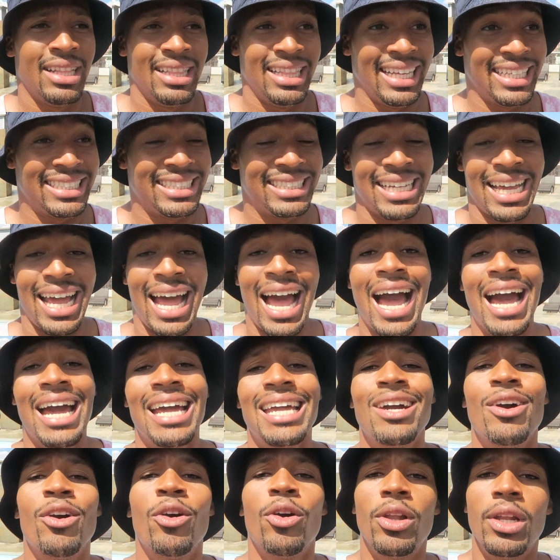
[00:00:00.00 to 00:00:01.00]
let's say
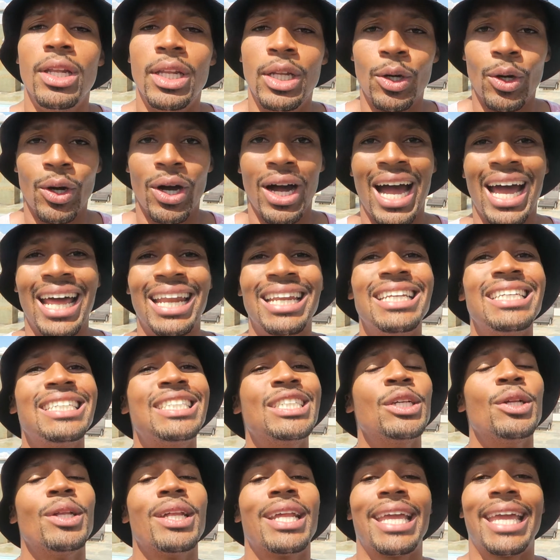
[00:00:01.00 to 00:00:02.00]
higher or lower, at
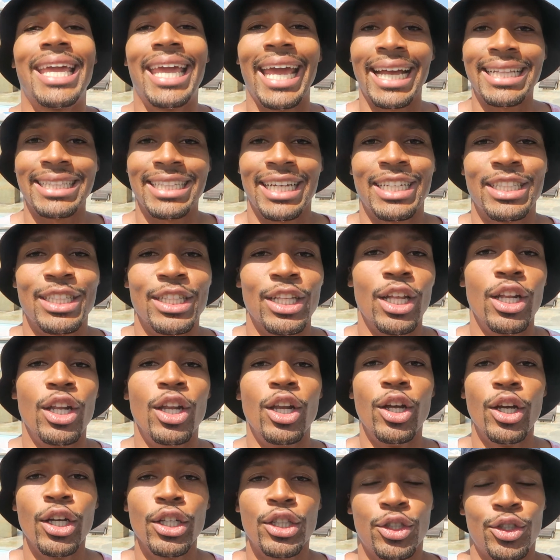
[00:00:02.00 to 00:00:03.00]
least you'll get an
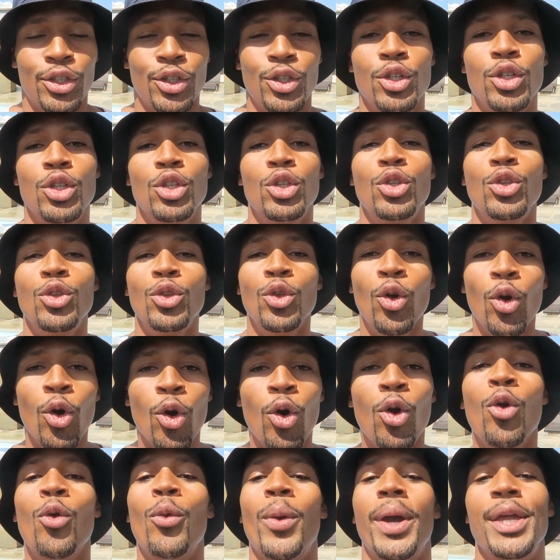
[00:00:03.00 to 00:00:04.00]
alert so you'll
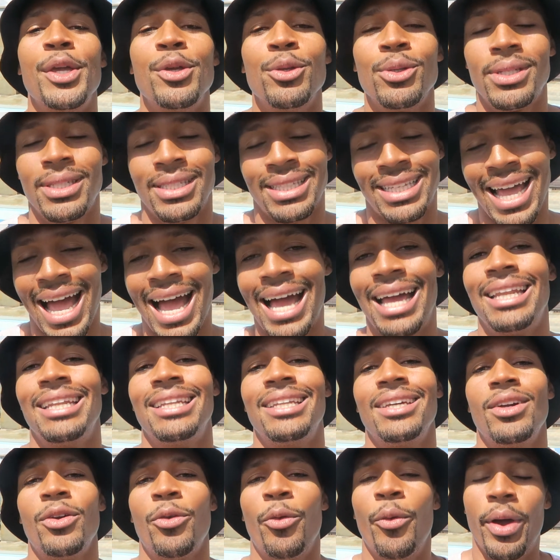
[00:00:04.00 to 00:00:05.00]
know where you
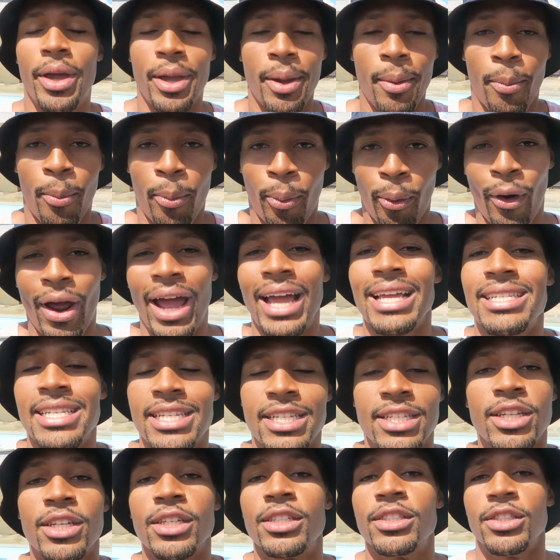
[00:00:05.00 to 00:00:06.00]
stand where your price
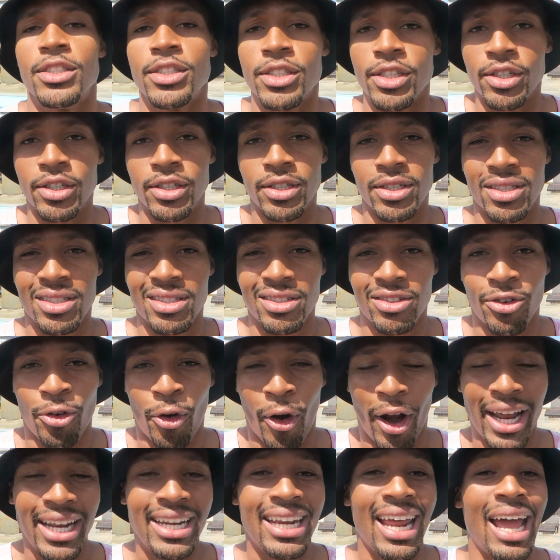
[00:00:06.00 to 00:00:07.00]
is concerned,
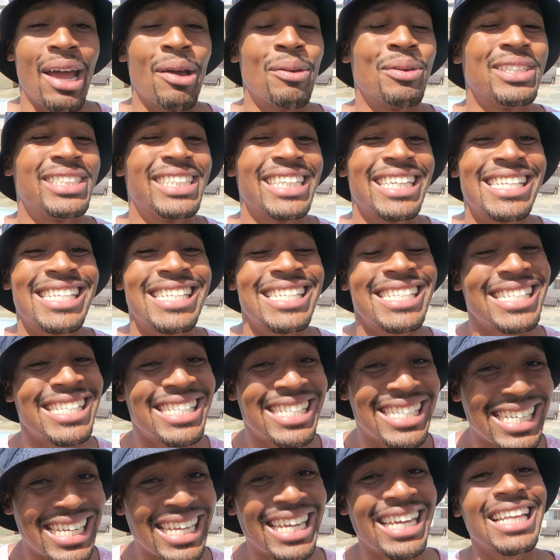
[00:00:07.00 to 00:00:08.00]
right? I would say
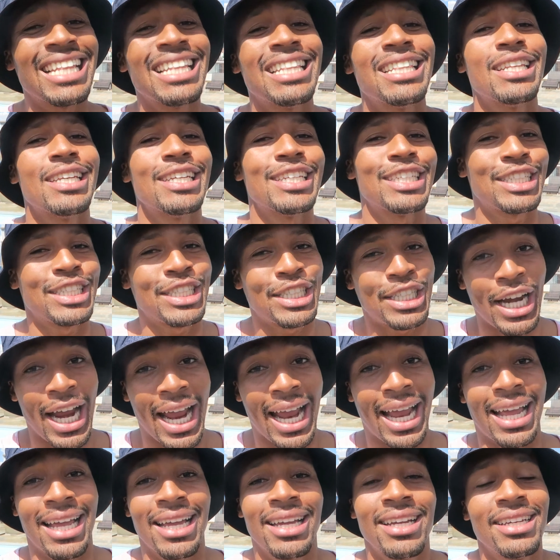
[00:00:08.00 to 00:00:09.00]
still
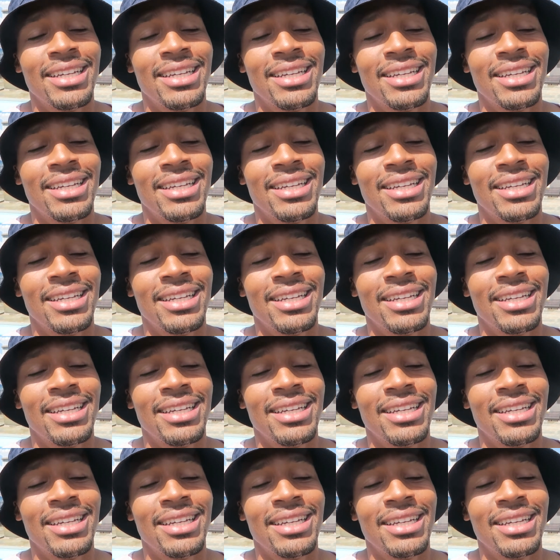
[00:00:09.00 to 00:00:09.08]
check,